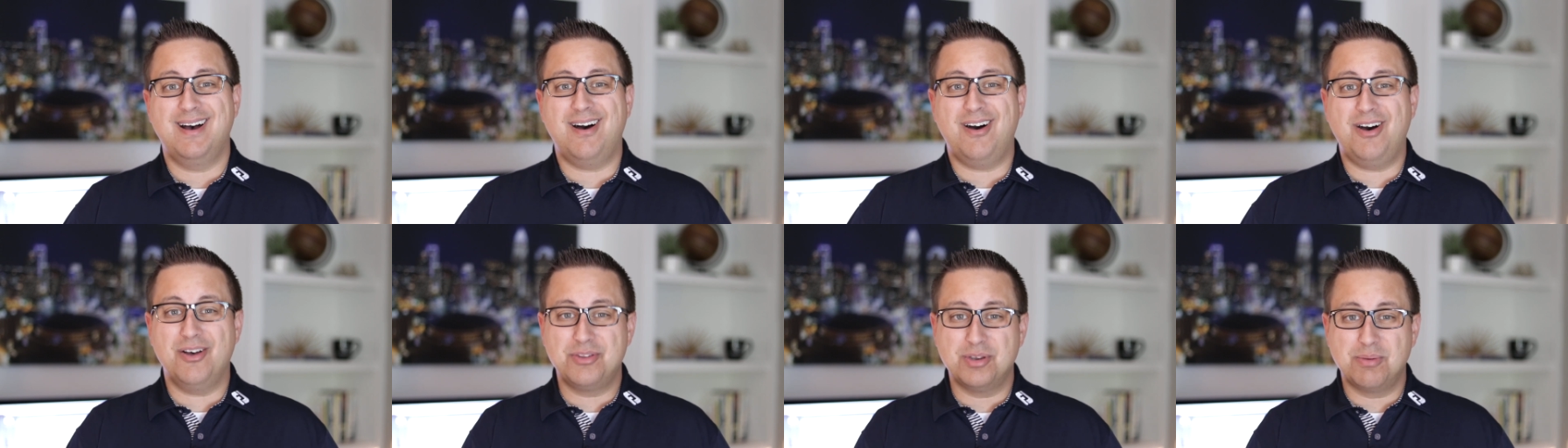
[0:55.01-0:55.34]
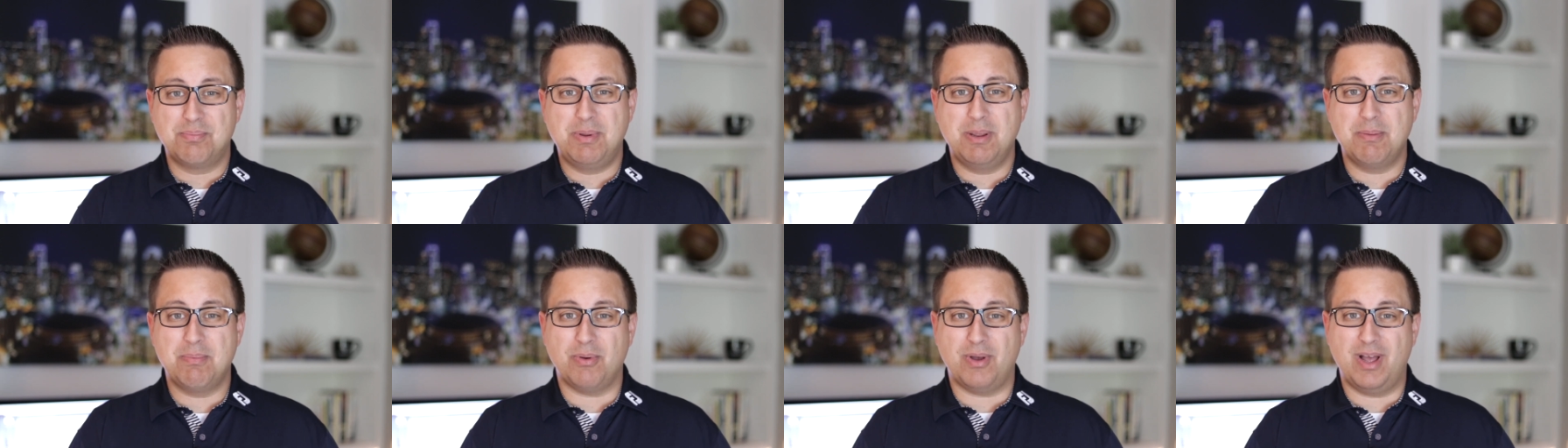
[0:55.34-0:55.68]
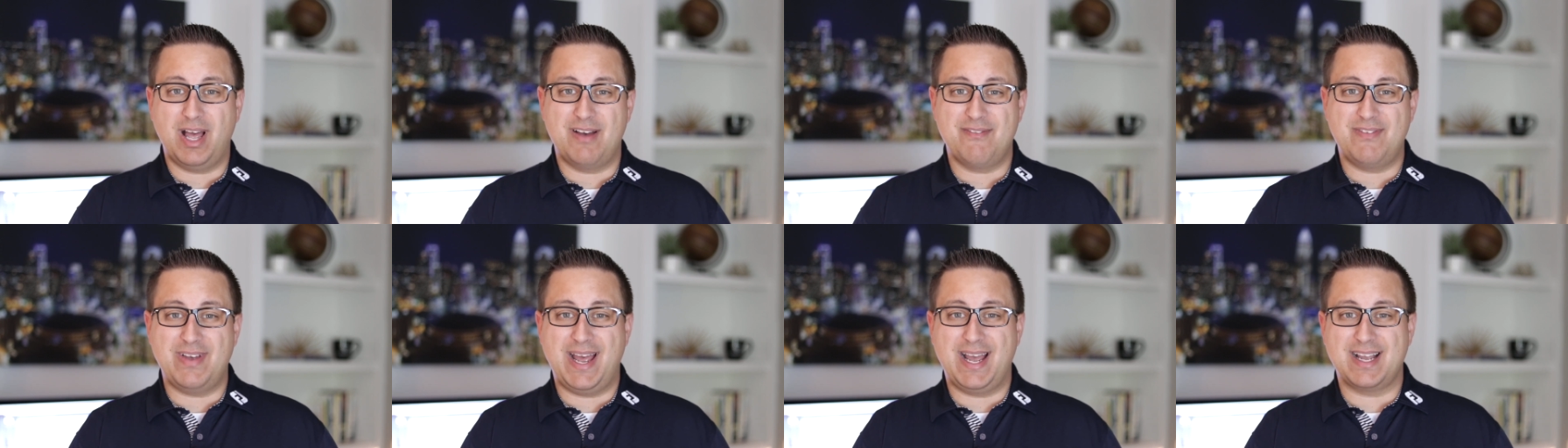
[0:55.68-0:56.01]
other people
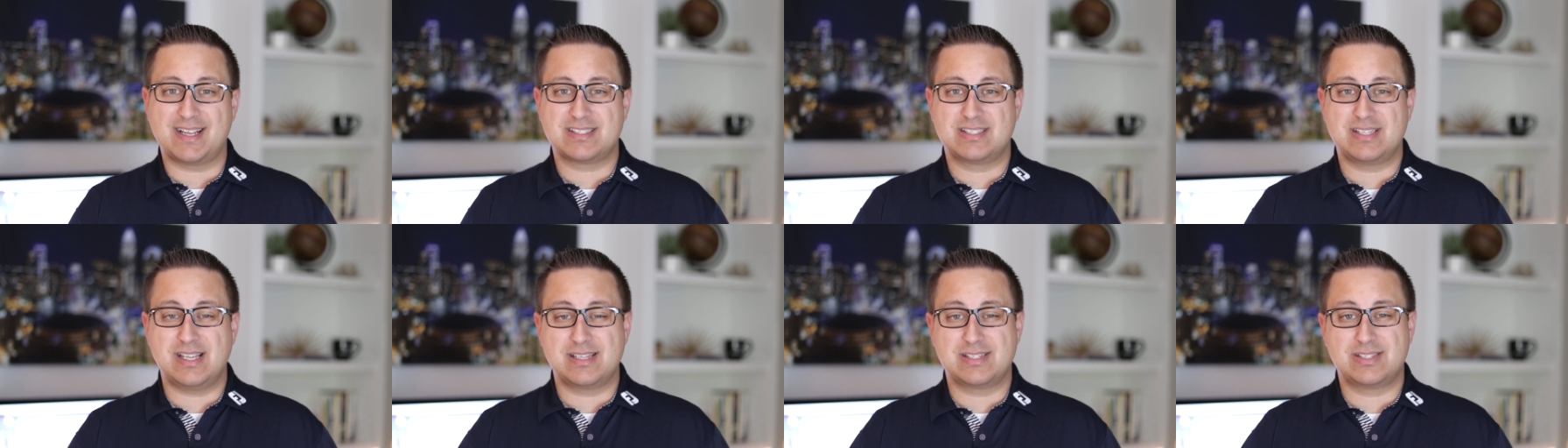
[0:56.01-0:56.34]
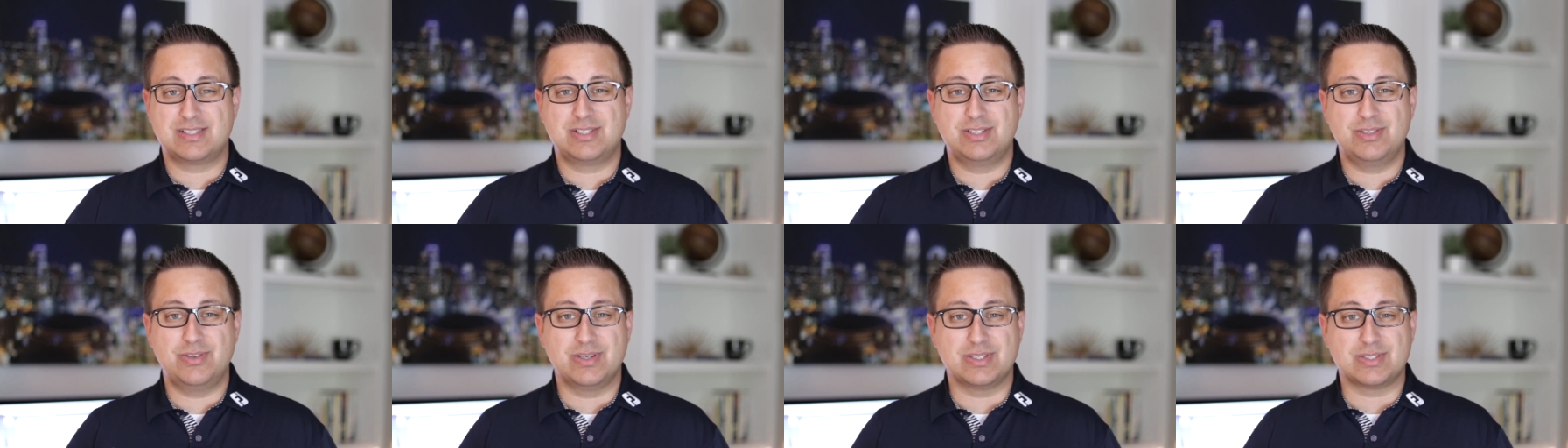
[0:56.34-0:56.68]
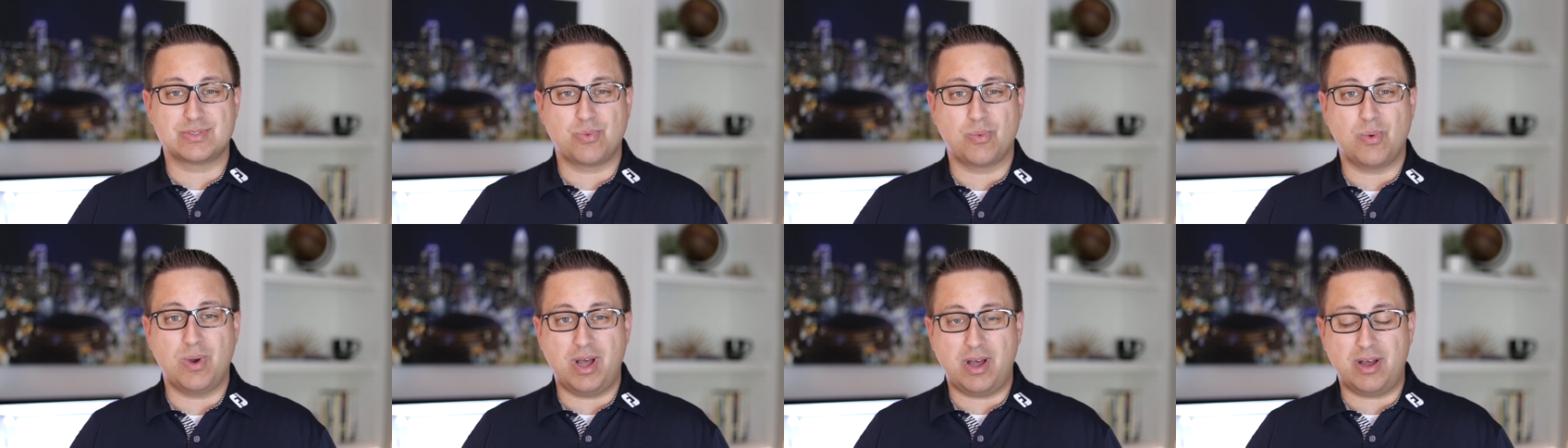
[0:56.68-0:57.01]
have access to
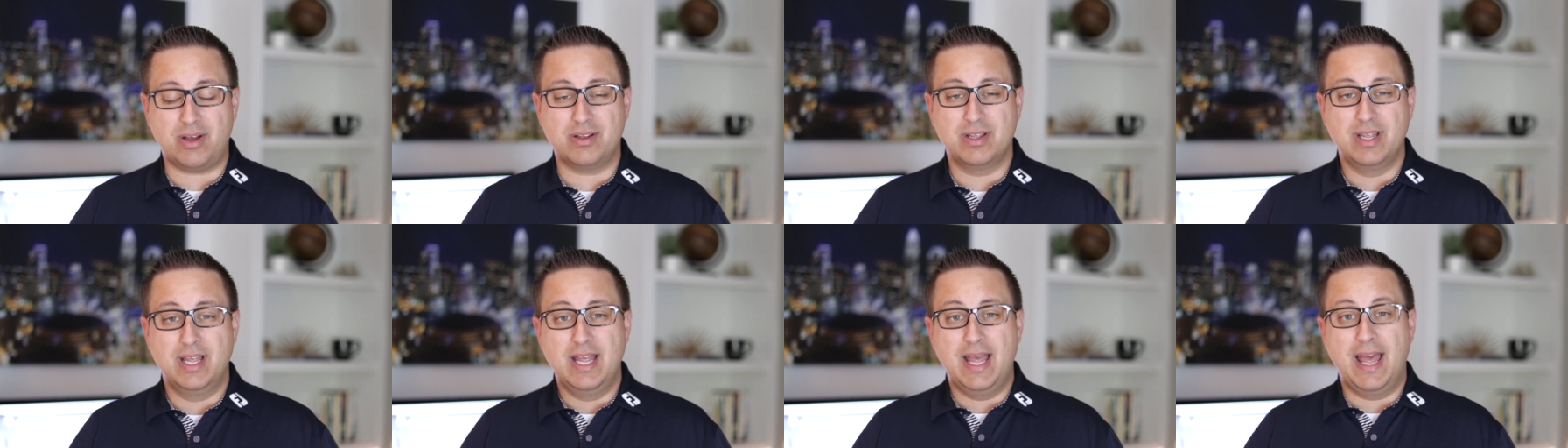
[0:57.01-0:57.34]
as well